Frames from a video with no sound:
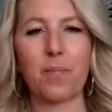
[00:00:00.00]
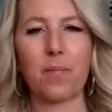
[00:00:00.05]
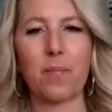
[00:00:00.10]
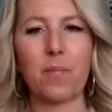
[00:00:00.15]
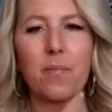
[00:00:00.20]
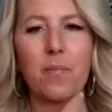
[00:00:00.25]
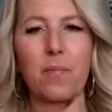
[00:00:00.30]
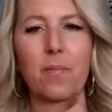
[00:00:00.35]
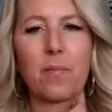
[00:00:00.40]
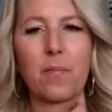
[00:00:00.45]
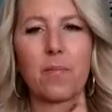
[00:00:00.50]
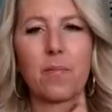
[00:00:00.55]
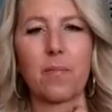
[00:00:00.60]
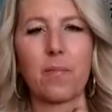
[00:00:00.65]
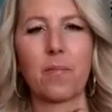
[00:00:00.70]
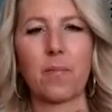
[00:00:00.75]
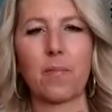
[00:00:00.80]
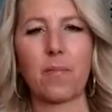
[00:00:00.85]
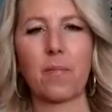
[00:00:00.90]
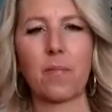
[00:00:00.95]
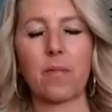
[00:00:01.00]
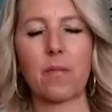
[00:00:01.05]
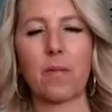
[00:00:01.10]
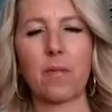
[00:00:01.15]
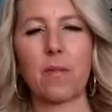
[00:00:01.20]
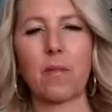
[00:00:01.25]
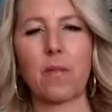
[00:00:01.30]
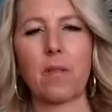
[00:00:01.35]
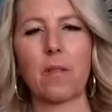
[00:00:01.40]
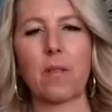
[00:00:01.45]

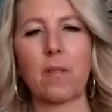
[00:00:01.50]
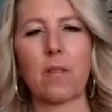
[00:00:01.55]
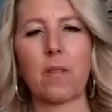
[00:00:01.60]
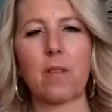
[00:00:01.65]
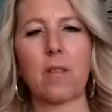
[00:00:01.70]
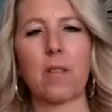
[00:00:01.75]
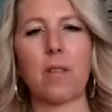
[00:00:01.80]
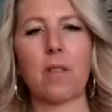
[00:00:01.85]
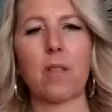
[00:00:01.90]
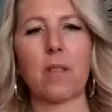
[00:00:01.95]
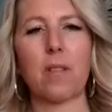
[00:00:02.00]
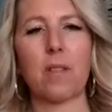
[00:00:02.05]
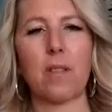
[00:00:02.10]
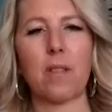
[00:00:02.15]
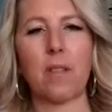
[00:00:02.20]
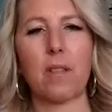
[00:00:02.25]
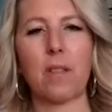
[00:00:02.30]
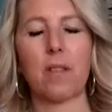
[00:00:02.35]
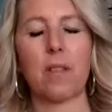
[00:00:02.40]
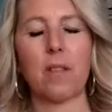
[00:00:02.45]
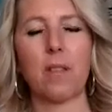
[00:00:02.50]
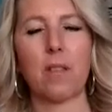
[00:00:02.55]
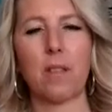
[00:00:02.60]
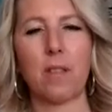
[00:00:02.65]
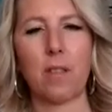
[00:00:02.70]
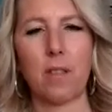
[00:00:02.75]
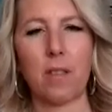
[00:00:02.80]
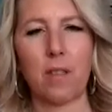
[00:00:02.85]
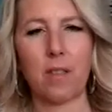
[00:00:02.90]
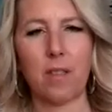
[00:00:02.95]

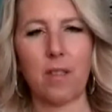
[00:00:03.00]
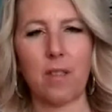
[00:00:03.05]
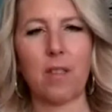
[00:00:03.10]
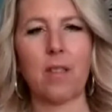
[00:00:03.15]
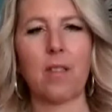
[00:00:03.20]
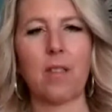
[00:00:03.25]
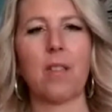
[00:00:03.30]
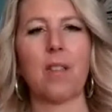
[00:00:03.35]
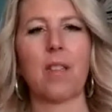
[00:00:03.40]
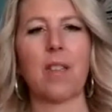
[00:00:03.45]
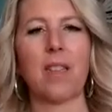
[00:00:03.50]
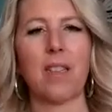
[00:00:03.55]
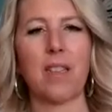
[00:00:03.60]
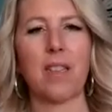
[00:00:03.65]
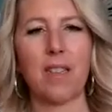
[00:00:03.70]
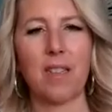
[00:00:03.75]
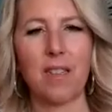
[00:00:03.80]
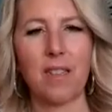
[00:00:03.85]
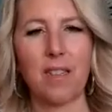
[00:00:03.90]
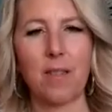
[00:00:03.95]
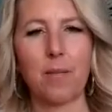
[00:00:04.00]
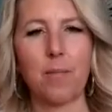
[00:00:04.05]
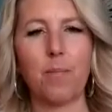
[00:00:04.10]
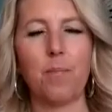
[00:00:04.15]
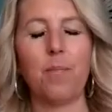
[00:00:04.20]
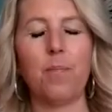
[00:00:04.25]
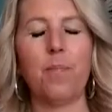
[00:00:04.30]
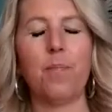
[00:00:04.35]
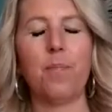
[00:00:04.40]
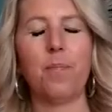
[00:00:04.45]

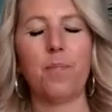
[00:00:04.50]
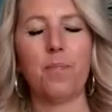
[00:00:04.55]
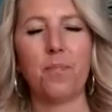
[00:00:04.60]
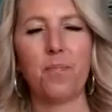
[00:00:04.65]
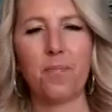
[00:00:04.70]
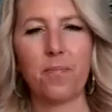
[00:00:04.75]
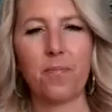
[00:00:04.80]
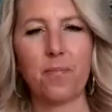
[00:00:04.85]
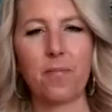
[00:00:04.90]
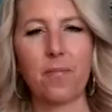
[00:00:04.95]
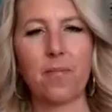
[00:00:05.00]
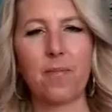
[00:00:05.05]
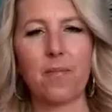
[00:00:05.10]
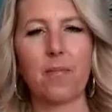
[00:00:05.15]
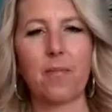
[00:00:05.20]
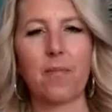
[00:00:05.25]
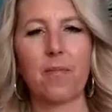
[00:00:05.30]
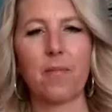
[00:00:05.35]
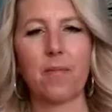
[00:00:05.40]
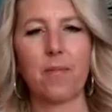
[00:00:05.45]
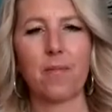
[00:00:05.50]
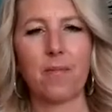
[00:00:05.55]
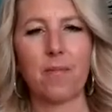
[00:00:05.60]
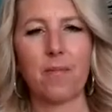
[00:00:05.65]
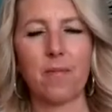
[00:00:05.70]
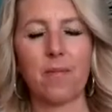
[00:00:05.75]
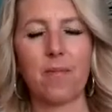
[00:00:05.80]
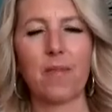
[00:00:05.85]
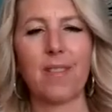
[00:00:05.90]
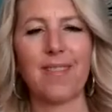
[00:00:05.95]

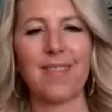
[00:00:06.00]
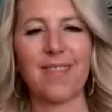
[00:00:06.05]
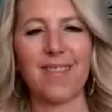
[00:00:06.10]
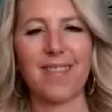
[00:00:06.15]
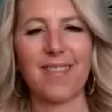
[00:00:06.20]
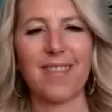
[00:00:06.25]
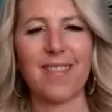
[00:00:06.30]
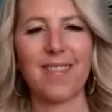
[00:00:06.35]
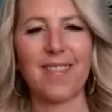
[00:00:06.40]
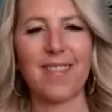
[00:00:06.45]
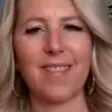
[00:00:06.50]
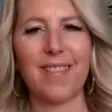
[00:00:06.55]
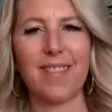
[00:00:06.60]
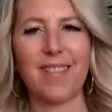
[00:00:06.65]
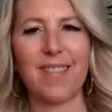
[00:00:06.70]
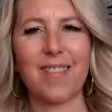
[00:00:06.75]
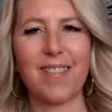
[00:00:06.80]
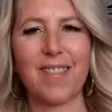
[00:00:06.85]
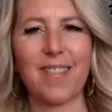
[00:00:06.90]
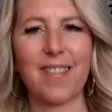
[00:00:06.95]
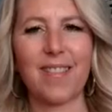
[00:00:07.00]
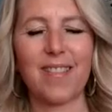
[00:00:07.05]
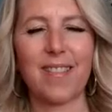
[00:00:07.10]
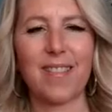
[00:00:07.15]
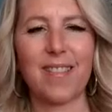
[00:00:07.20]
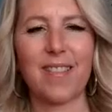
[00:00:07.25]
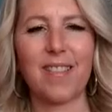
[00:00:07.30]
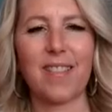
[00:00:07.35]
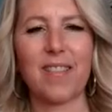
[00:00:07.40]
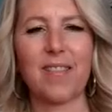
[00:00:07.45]

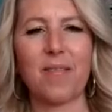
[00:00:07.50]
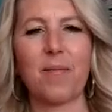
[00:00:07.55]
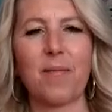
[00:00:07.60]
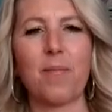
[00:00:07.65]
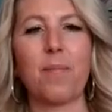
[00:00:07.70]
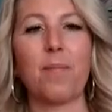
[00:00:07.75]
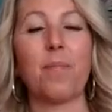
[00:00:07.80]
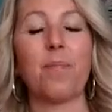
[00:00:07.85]
[no speech]